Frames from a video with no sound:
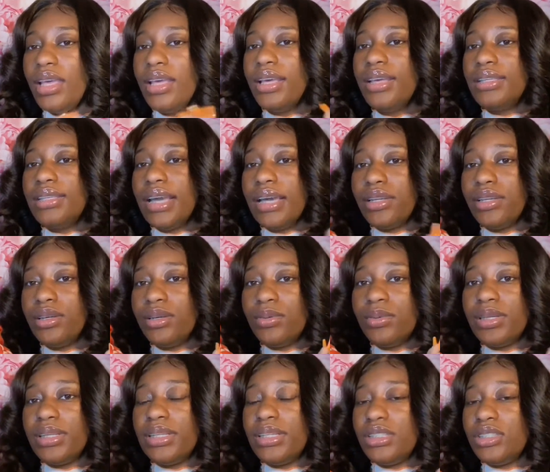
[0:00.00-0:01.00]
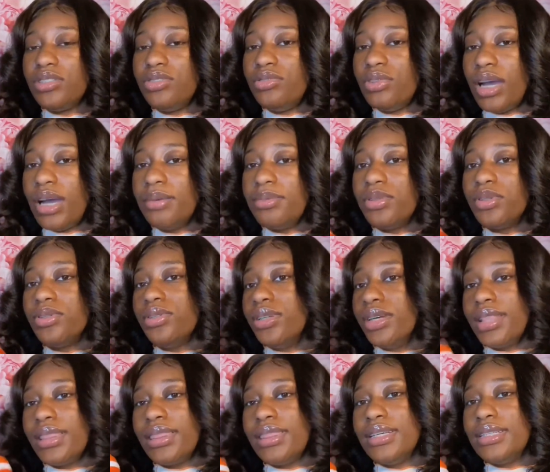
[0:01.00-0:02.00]
Y'all know when these dropped
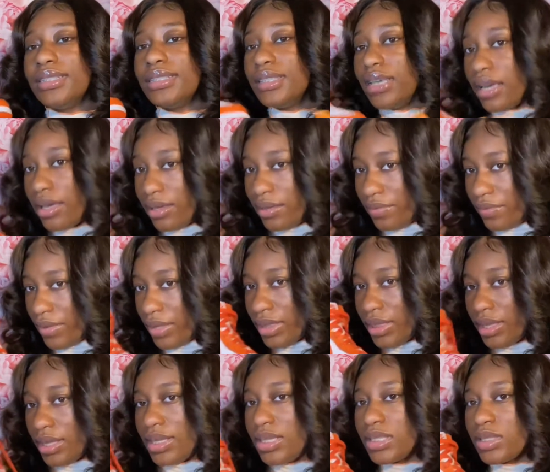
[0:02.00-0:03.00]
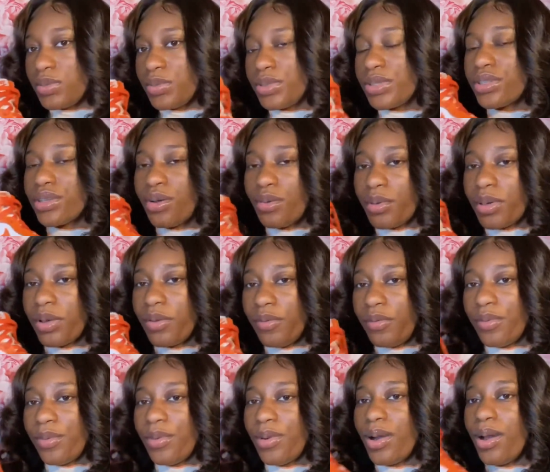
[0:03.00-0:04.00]
on the 10th, these was going
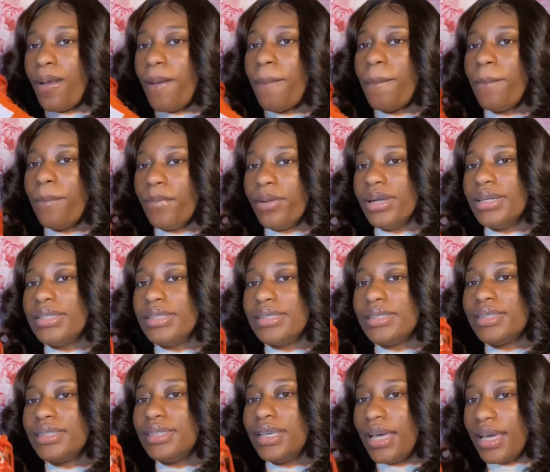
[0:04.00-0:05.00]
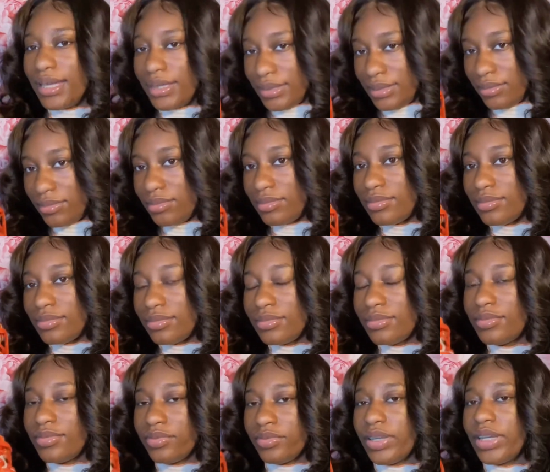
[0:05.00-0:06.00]
for $110,
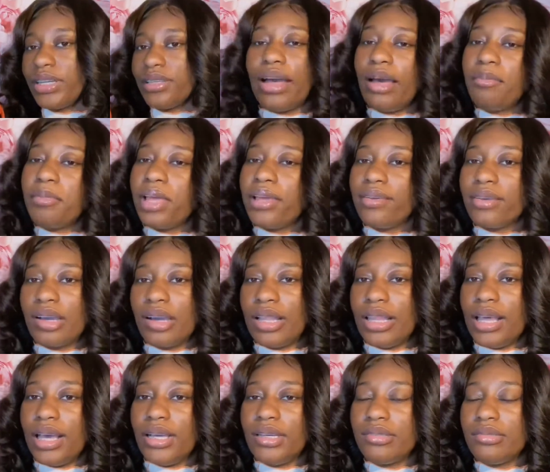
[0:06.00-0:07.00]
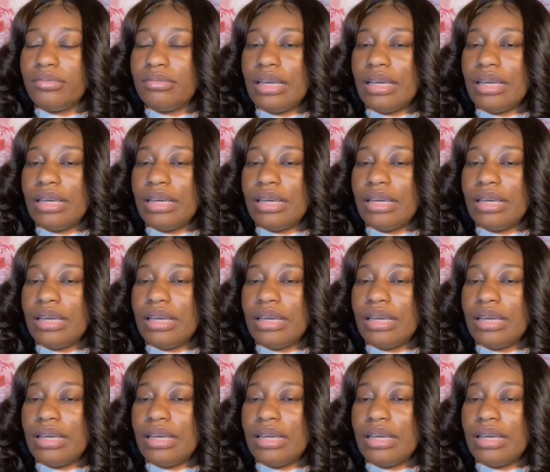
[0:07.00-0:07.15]
right? I'm not even gonna lie.